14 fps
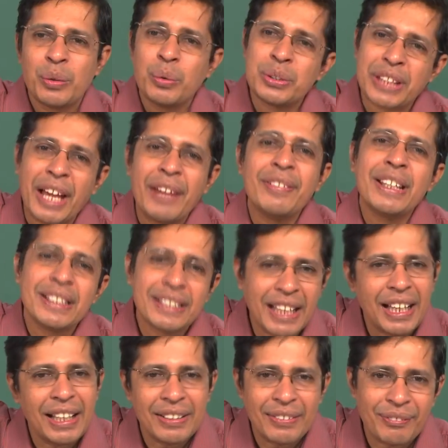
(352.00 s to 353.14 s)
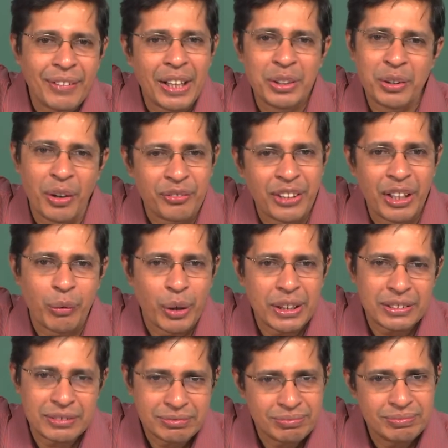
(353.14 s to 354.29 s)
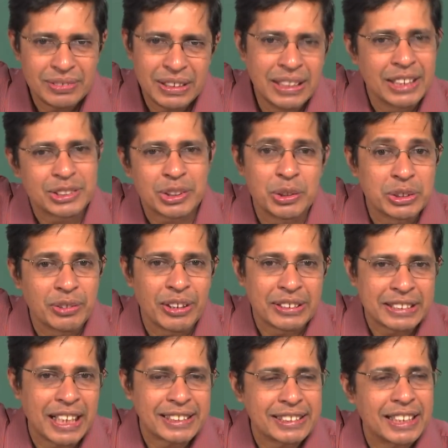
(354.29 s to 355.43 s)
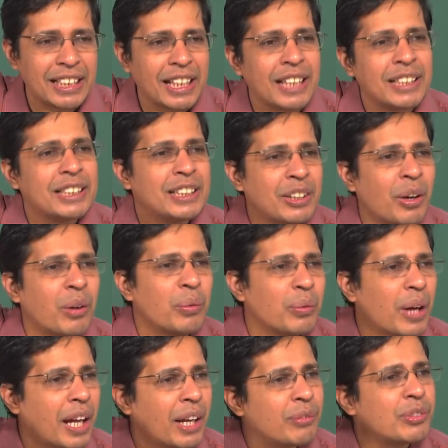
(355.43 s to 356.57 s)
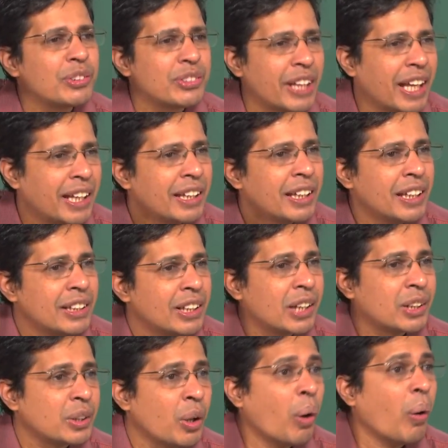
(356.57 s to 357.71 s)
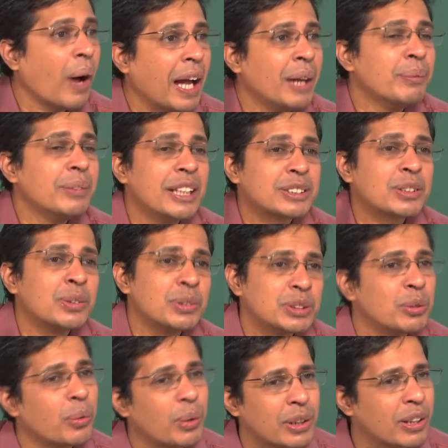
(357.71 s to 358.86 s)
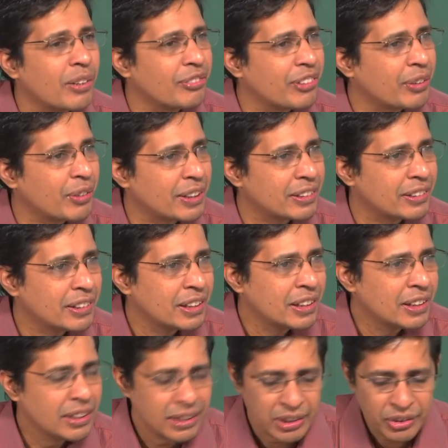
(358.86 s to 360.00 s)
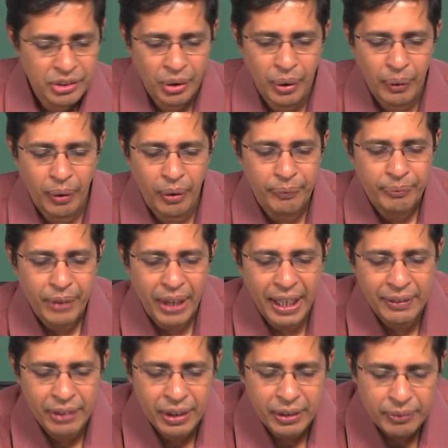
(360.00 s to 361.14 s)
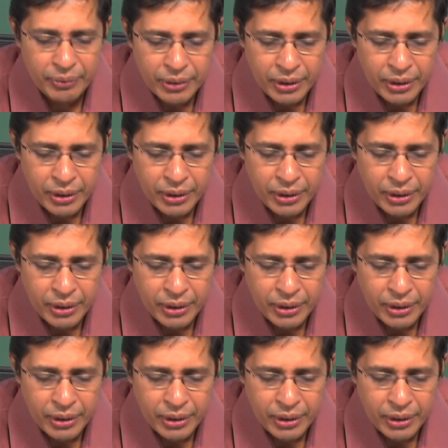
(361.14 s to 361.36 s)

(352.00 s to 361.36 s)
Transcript: who is having the value of A1 in exclusive or shared state and now I have to say that now I am the exclusive owner of A1. So, I will